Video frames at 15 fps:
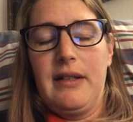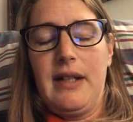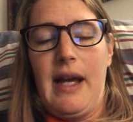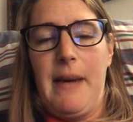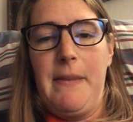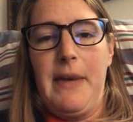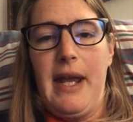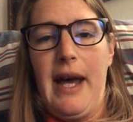
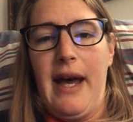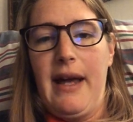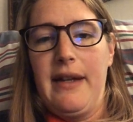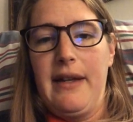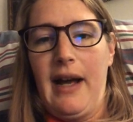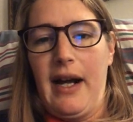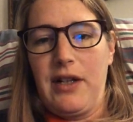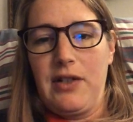I'm not a
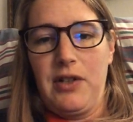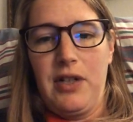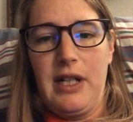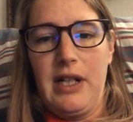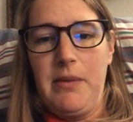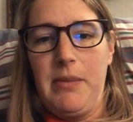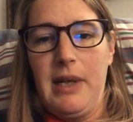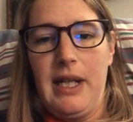doctor or
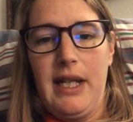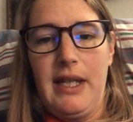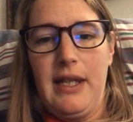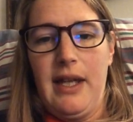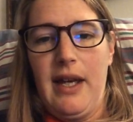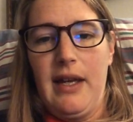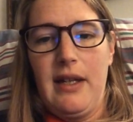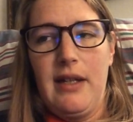anybody
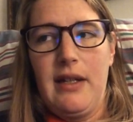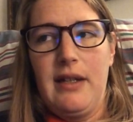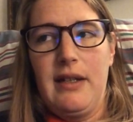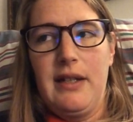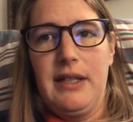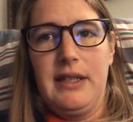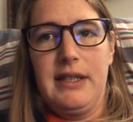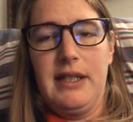that
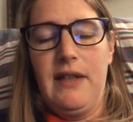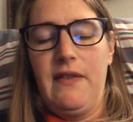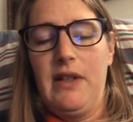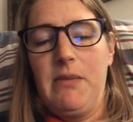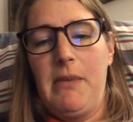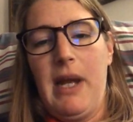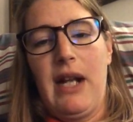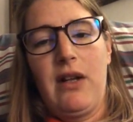is
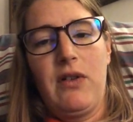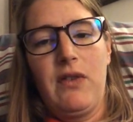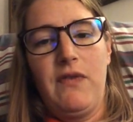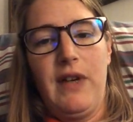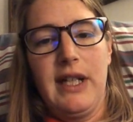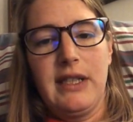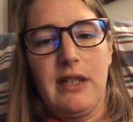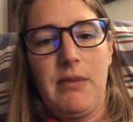giving medical
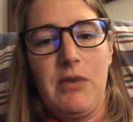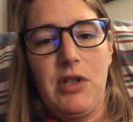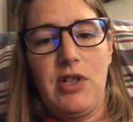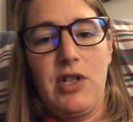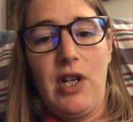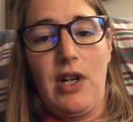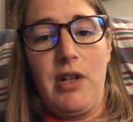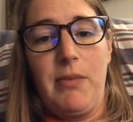advice. I'm just
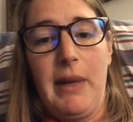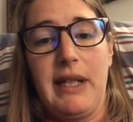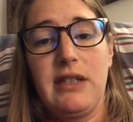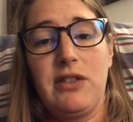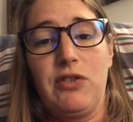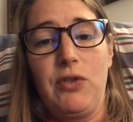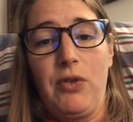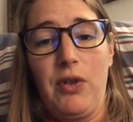sharing my
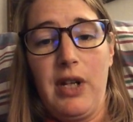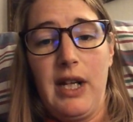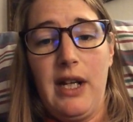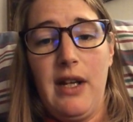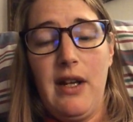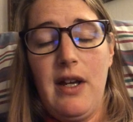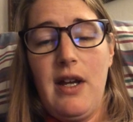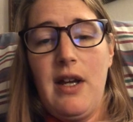
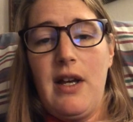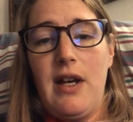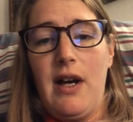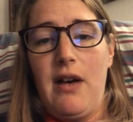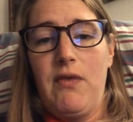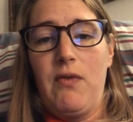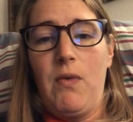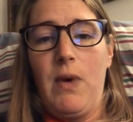story
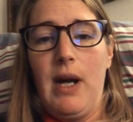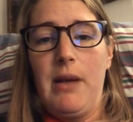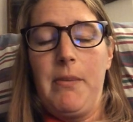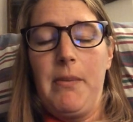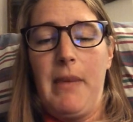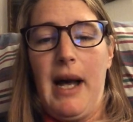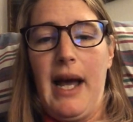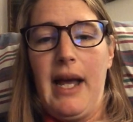of what
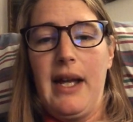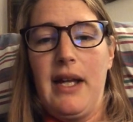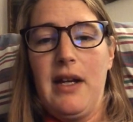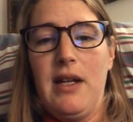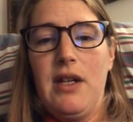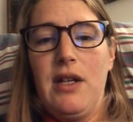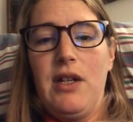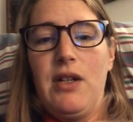my
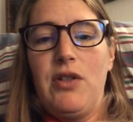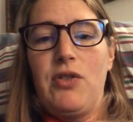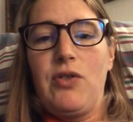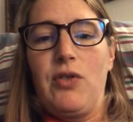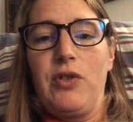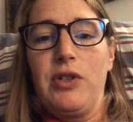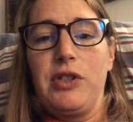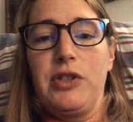
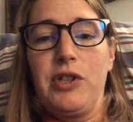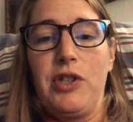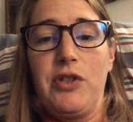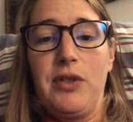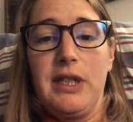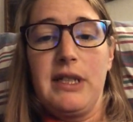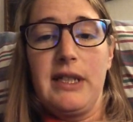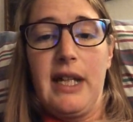shoulder
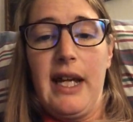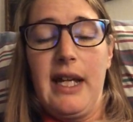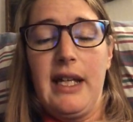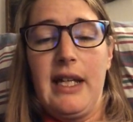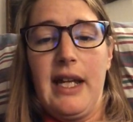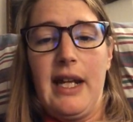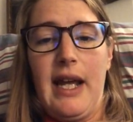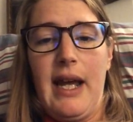surgery is
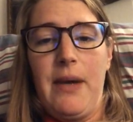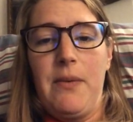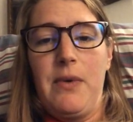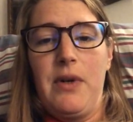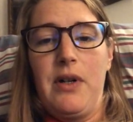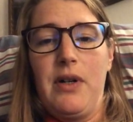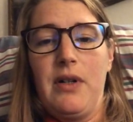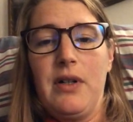like, and I
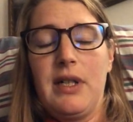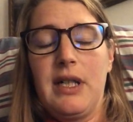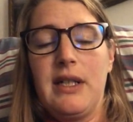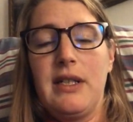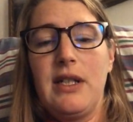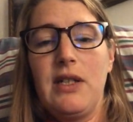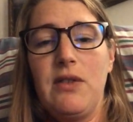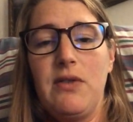will
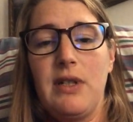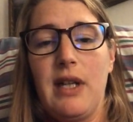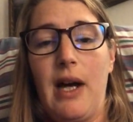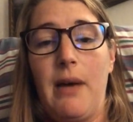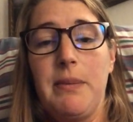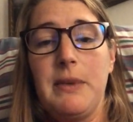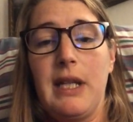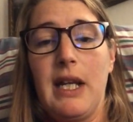continue to
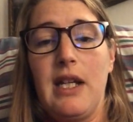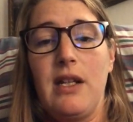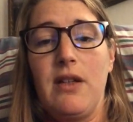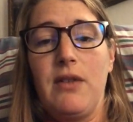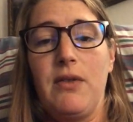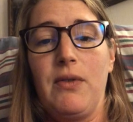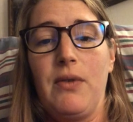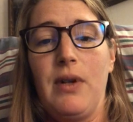update
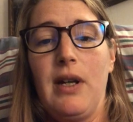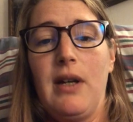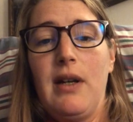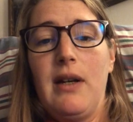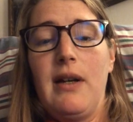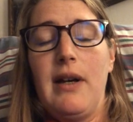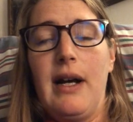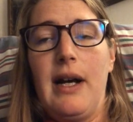you
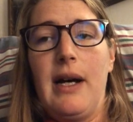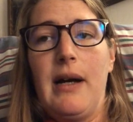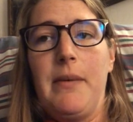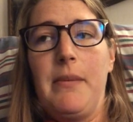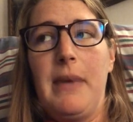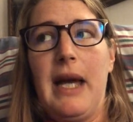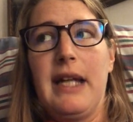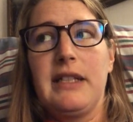
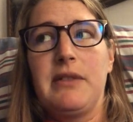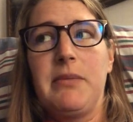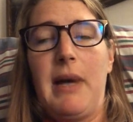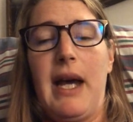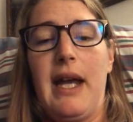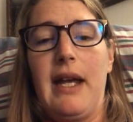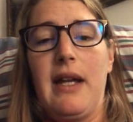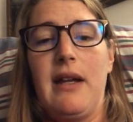as
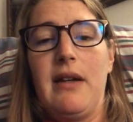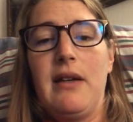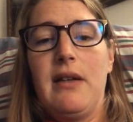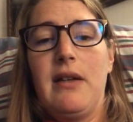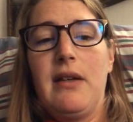my